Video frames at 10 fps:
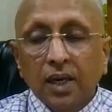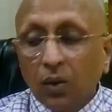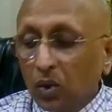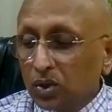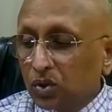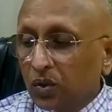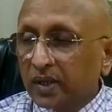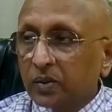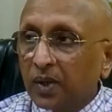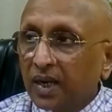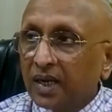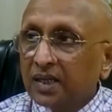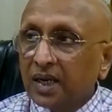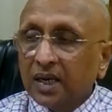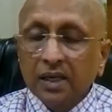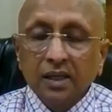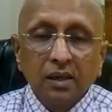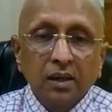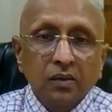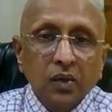He wants to explain exactly
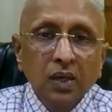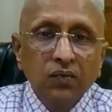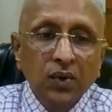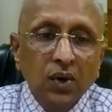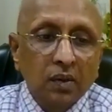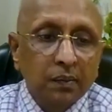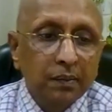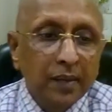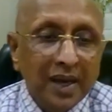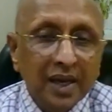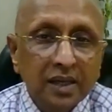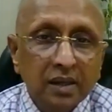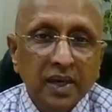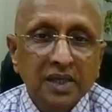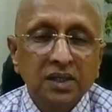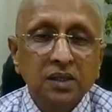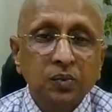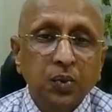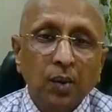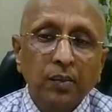the, if you are making the
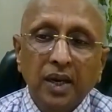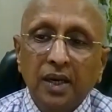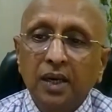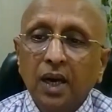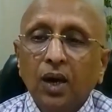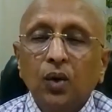medicines from it,